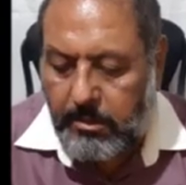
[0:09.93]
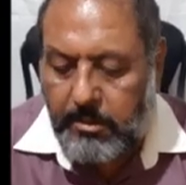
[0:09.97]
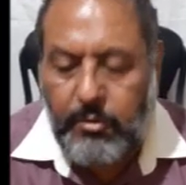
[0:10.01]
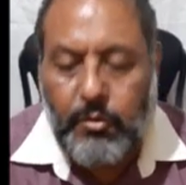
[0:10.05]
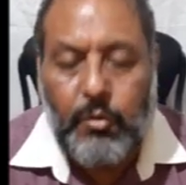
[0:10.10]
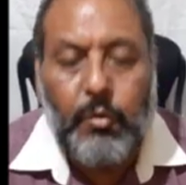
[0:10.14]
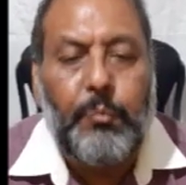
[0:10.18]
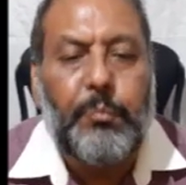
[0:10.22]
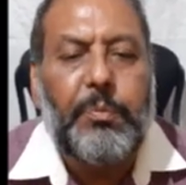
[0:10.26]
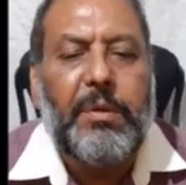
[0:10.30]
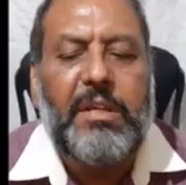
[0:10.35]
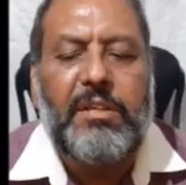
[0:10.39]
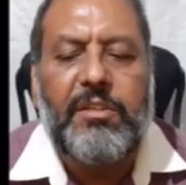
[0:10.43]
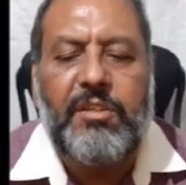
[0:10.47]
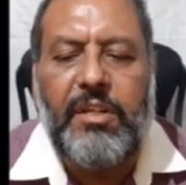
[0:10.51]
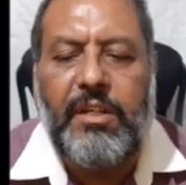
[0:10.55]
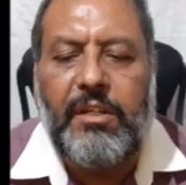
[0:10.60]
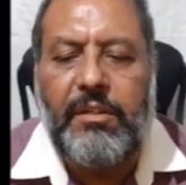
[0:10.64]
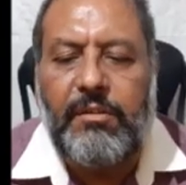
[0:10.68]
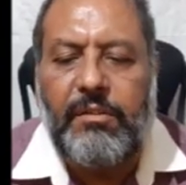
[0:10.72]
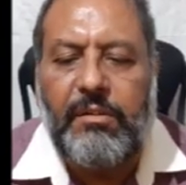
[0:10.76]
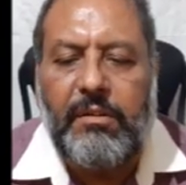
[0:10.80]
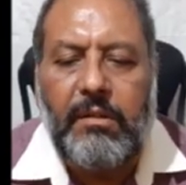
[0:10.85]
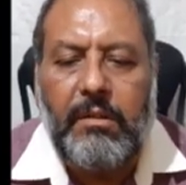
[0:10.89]
to
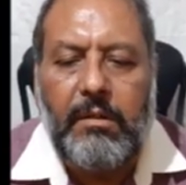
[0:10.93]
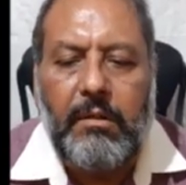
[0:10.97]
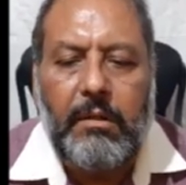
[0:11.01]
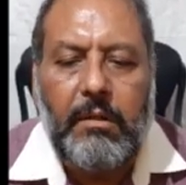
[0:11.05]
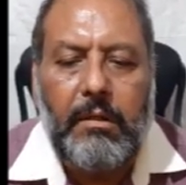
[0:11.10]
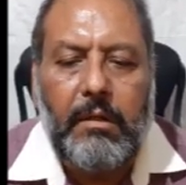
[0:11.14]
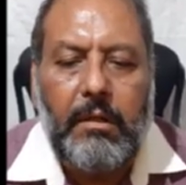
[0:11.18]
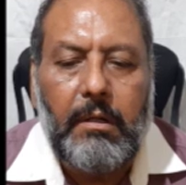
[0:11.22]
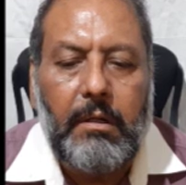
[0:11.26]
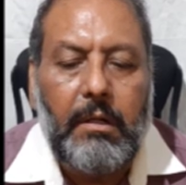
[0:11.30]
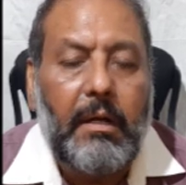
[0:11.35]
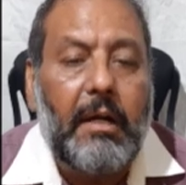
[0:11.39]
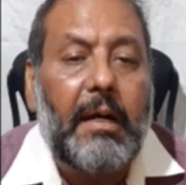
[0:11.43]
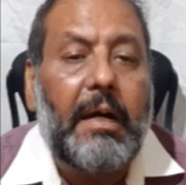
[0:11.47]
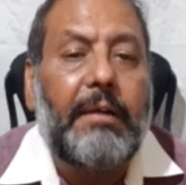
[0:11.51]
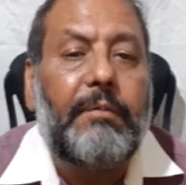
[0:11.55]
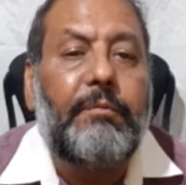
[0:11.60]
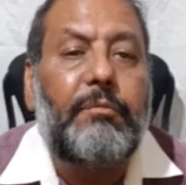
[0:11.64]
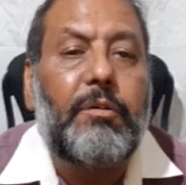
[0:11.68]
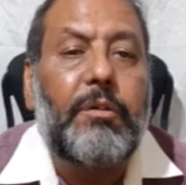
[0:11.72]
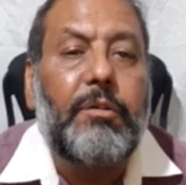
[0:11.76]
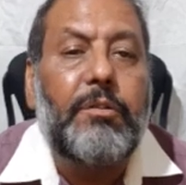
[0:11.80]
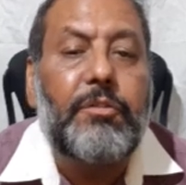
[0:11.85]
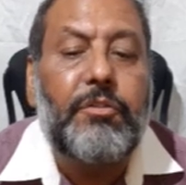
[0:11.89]
pieces, I
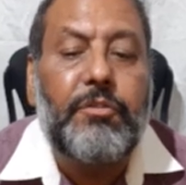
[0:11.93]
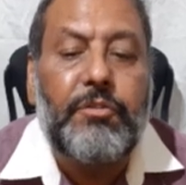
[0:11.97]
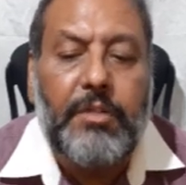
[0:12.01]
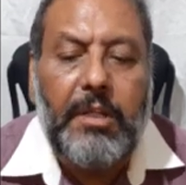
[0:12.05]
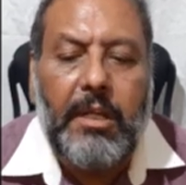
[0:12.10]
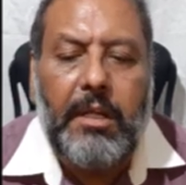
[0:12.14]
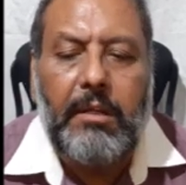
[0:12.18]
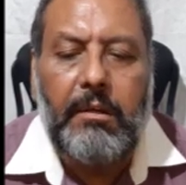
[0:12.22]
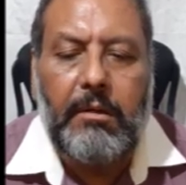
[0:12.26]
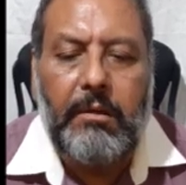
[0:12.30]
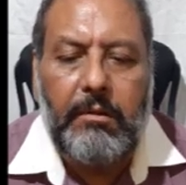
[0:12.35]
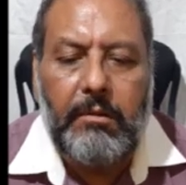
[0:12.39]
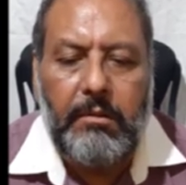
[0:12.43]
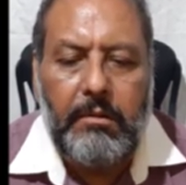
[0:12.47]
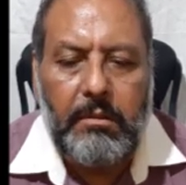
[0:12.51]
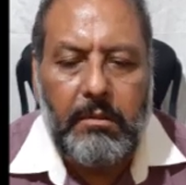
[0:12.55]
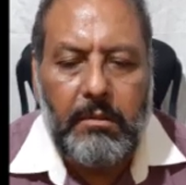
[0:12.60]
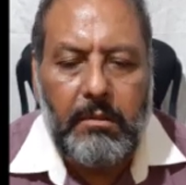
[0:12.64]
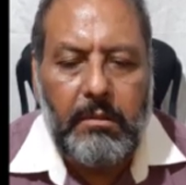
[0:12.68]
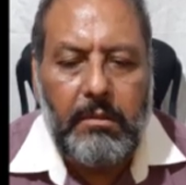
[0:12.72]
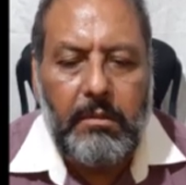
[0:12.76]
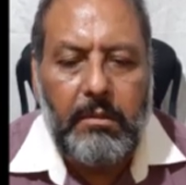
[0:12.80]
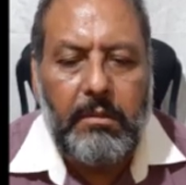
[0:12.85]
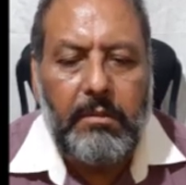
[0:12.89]
would still
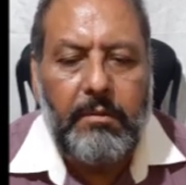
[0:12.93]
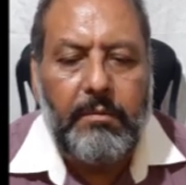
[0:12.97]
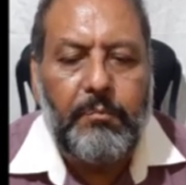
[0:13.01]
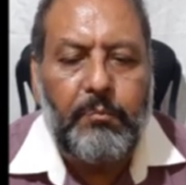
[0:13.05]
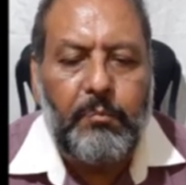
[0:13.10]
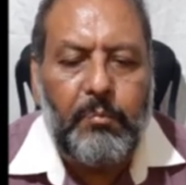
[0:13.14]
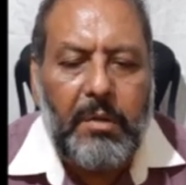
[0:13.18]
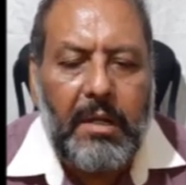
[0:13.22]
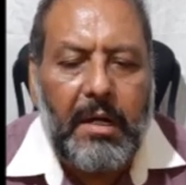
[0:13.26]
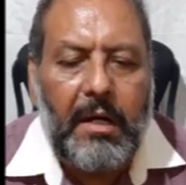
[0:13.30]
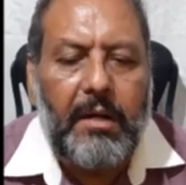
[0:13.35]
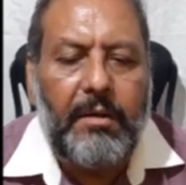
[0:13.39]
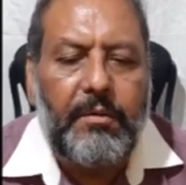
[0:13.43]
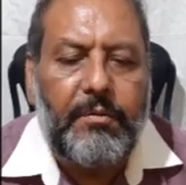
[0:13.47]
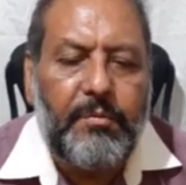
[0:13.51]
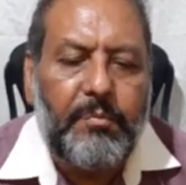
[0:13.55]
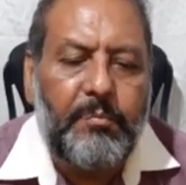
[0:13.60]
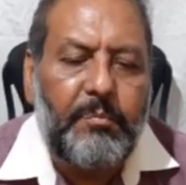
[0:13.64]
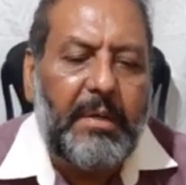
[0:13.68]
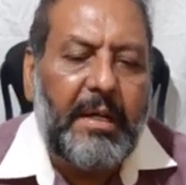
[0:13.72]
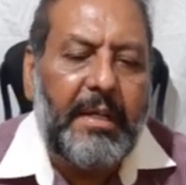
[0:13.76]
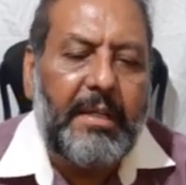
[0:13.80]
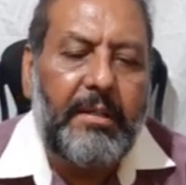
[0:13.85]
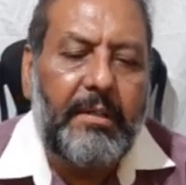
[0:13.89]
plant
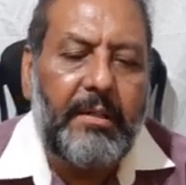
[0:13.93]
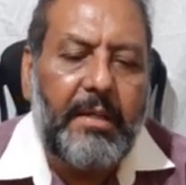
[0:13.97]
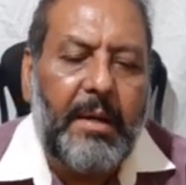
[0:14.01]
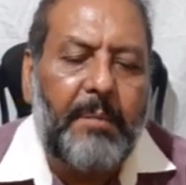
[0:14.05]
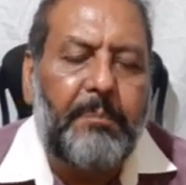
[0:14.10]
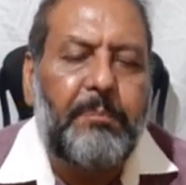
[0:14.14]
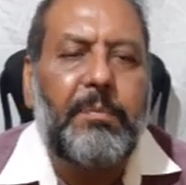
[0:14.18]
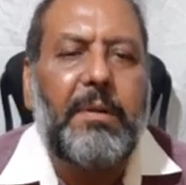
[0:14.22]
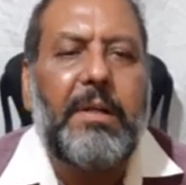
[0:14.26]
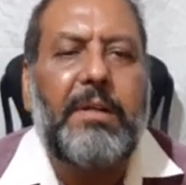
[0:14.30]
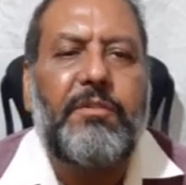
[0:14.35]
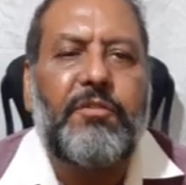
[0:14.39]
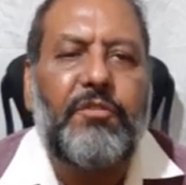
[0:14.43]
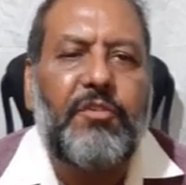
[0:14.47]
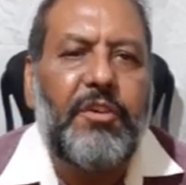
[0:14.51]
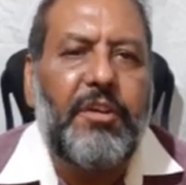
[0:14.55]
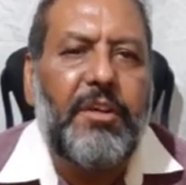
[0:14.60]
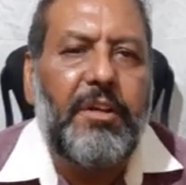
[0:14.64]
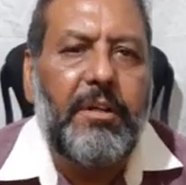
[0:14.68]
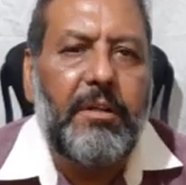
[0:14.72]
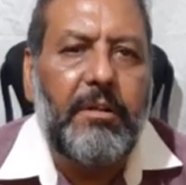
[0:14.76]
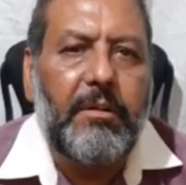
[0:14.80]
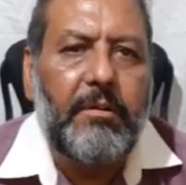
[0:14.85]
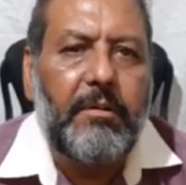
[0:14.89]
my apple tree,